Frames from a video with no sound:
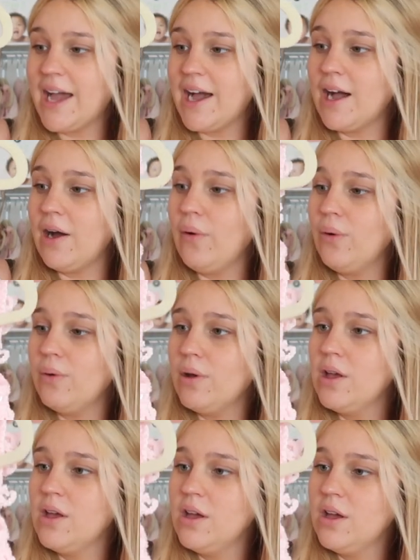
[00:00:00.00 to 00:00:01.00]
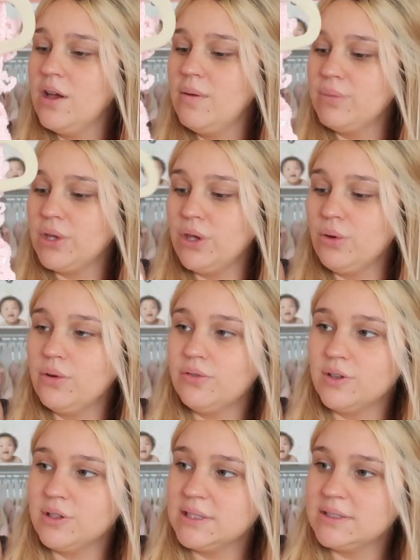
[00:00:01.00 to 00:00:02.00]
How
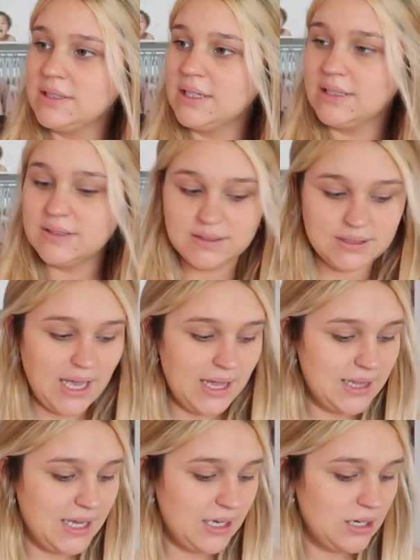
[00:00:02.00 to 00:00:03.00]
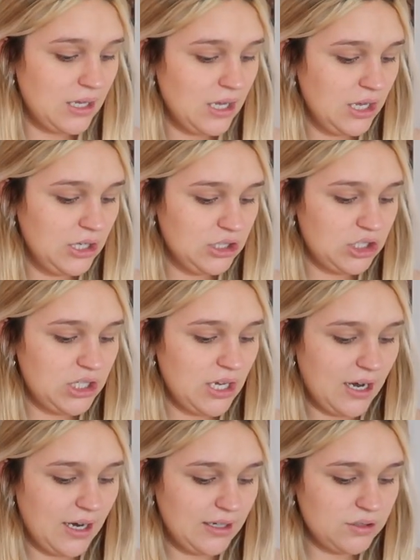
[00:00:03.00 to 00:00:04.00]
beautiful is this? And then
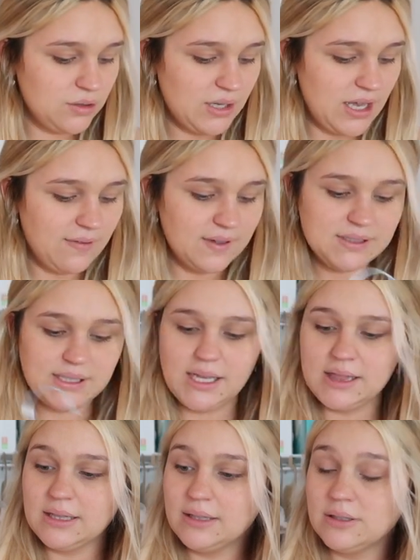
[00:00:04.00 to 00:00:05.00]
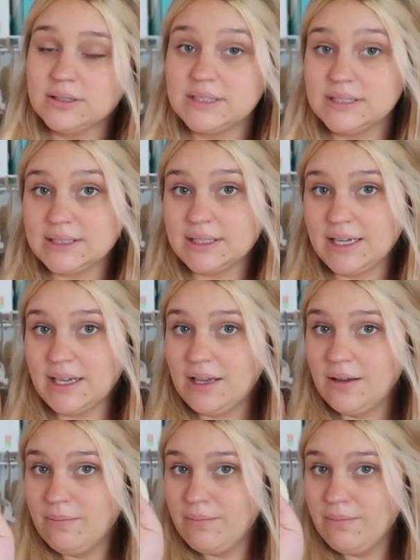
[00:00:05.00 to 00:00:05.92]
she also gave us like the little slit